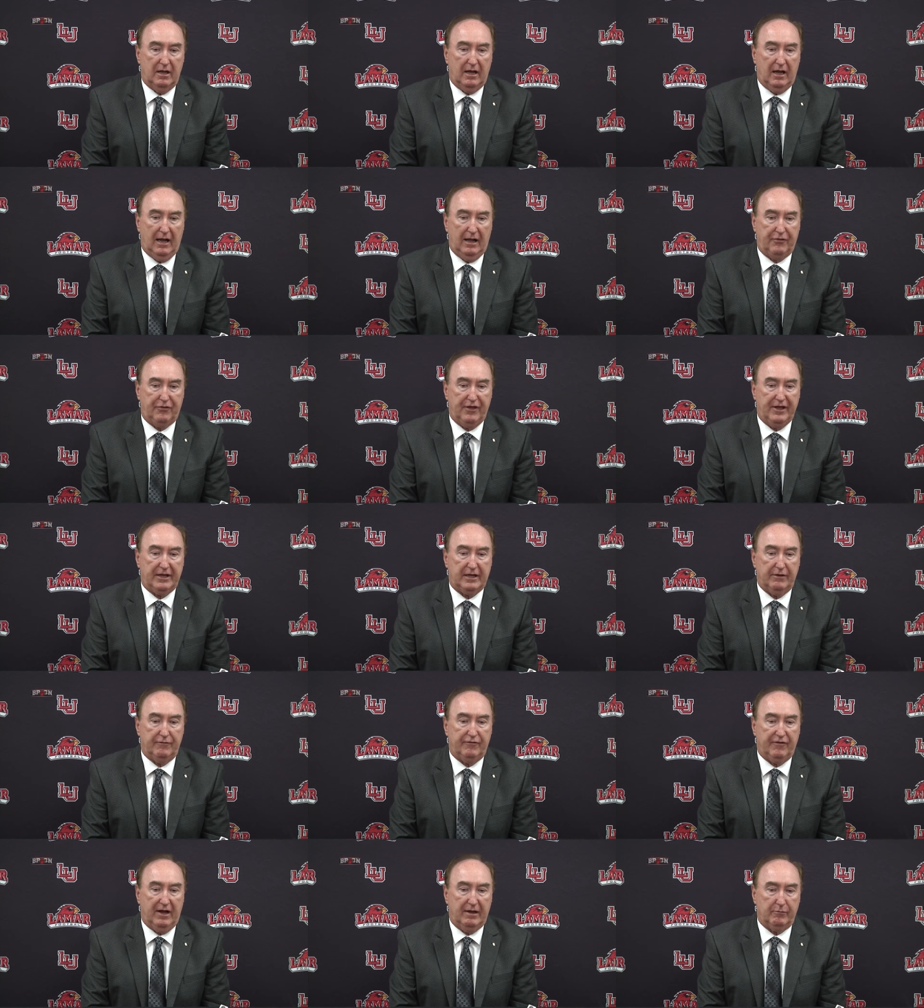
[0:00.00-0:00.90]
I think
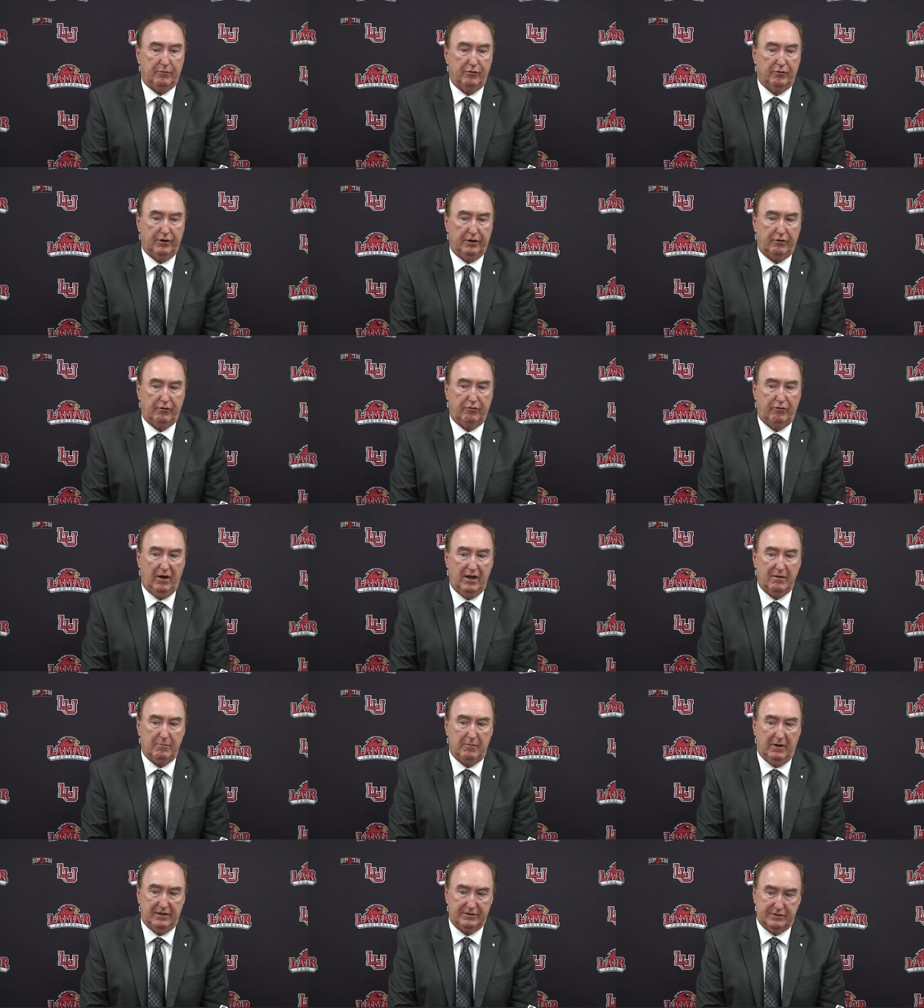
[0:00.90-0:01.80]
if I'm going to
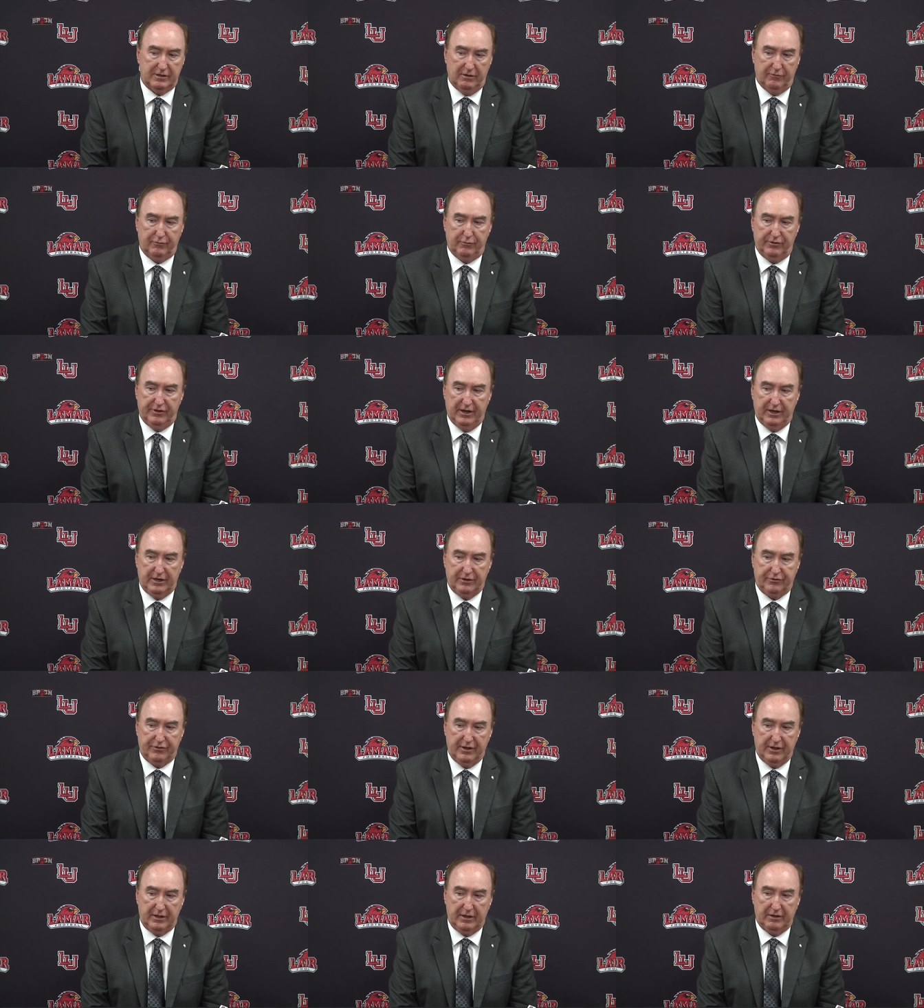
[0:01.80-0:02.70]
credit myself with
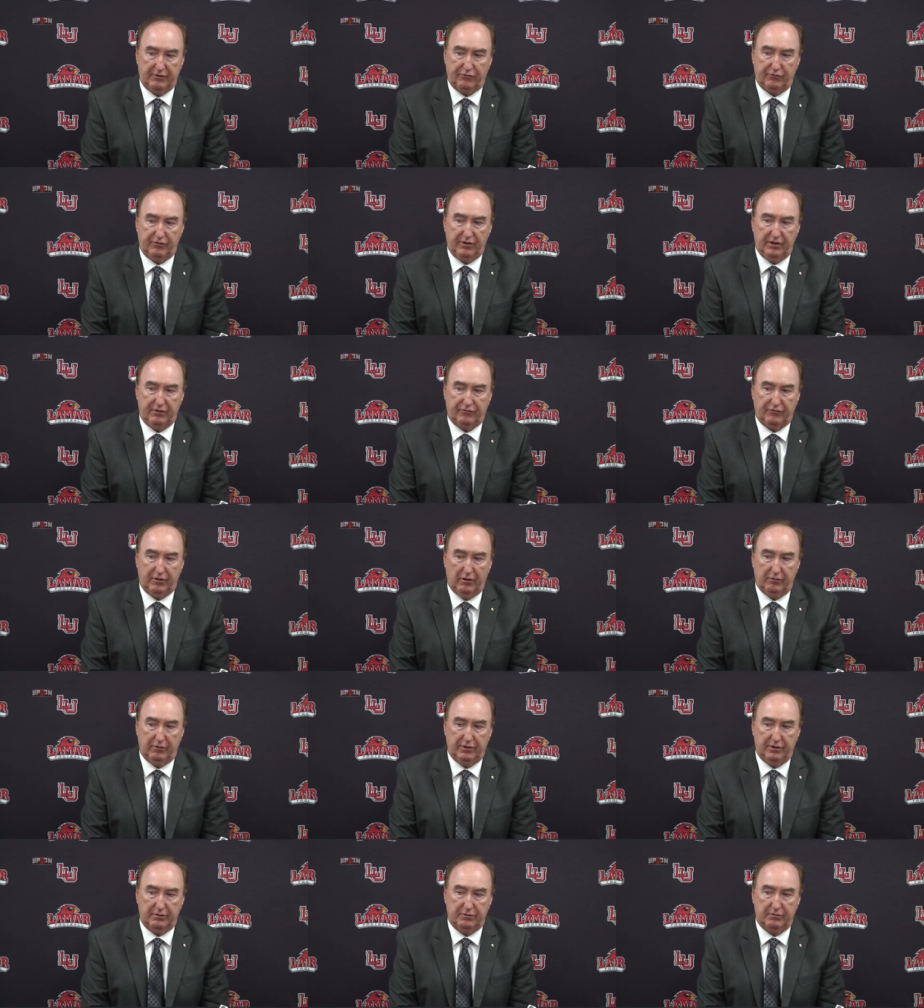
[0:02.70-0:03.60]
anything, it's it's
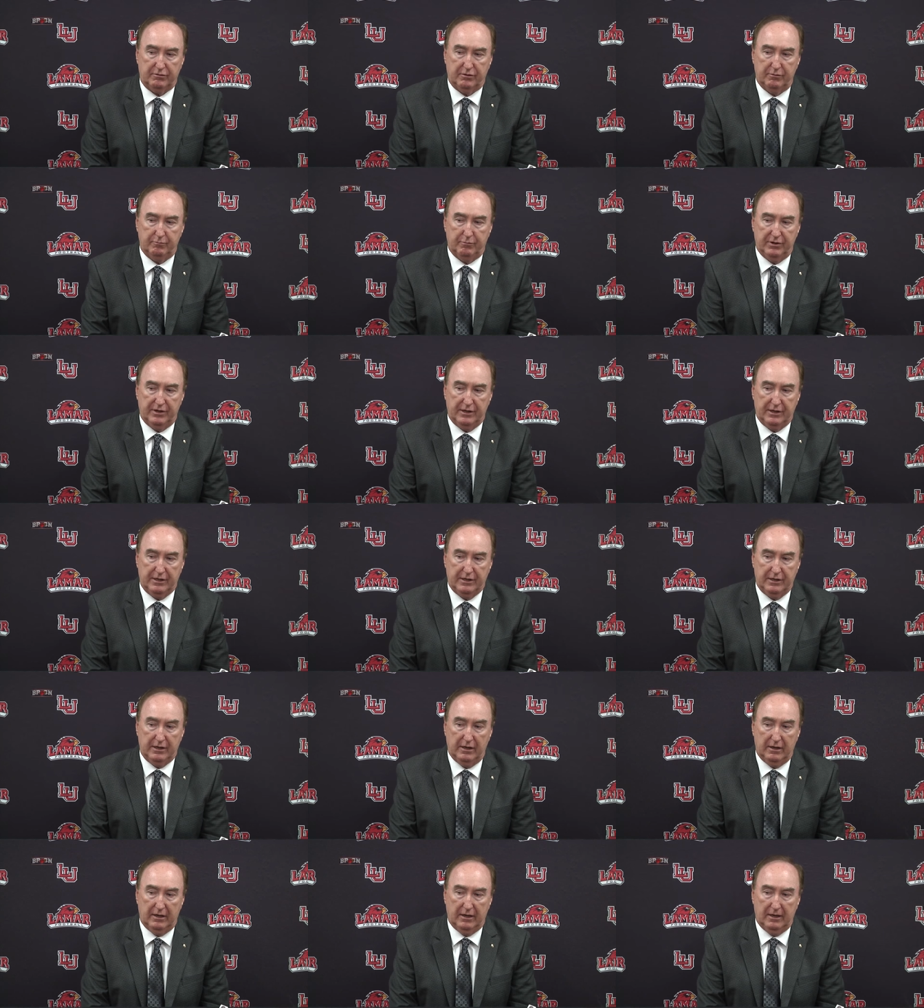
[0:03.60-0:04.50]
going to
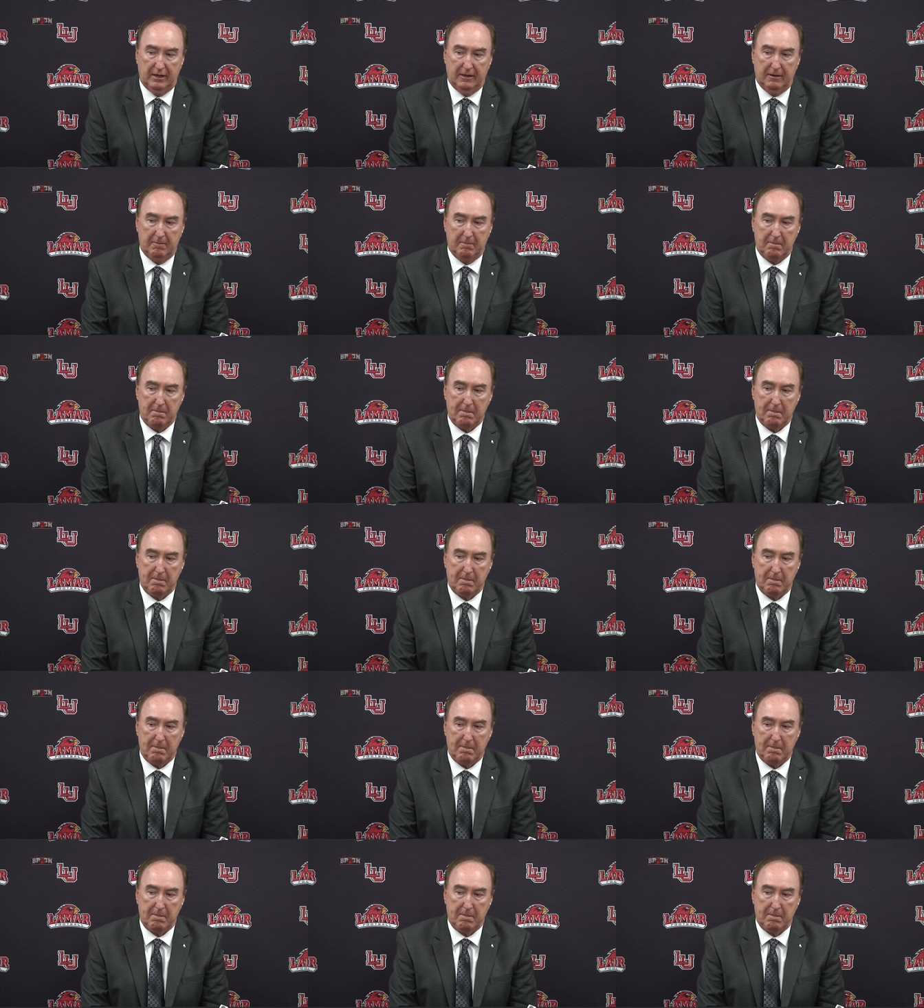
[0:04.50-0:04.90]
be uh,